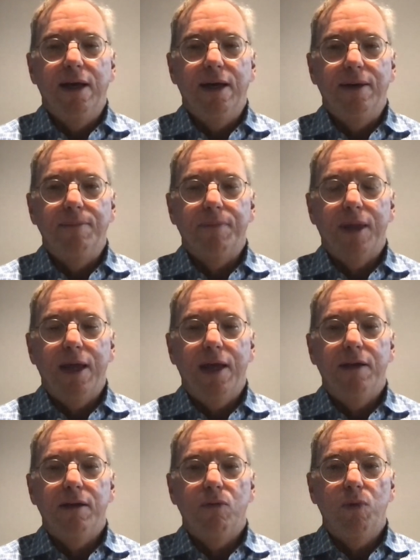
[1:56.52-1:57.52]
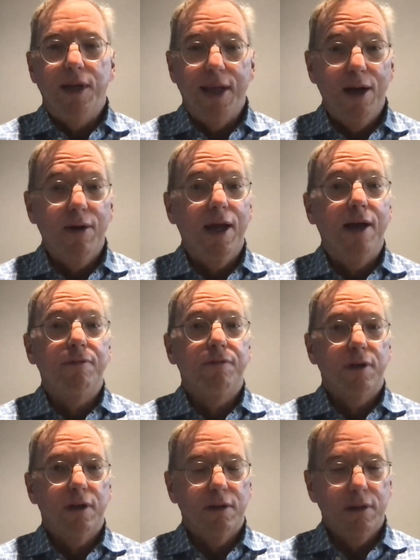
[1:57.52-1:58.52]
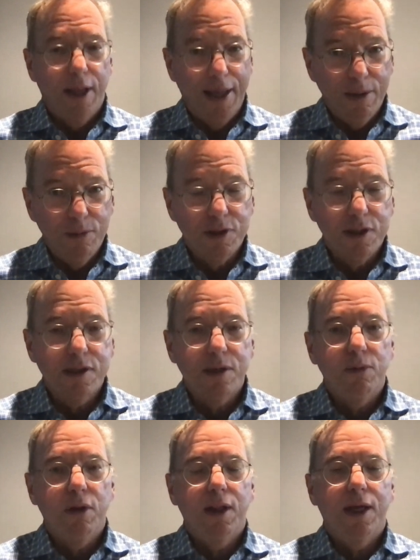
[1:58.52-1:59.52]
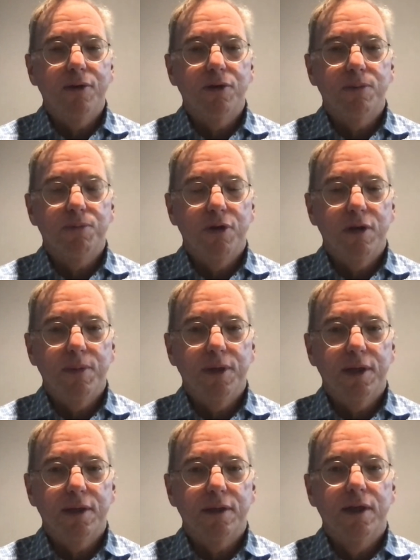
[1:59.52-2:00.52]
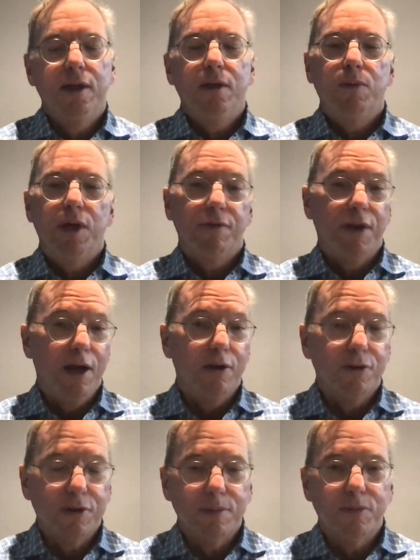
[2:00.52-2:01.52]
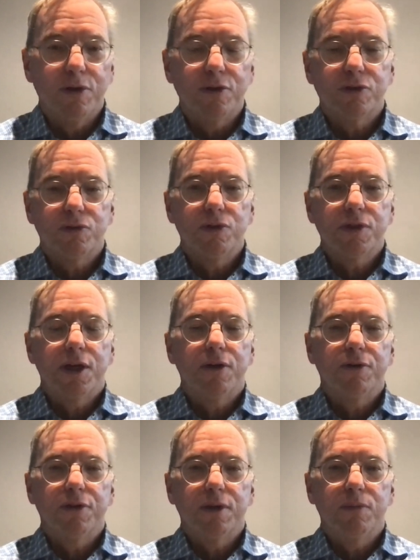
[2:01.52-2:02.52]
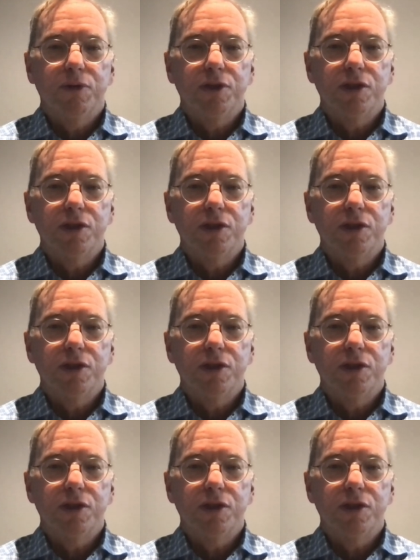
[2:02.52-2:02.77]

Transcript: And we now have languages that will allow you to program in it. We have an algorithm called Shor's algorithm,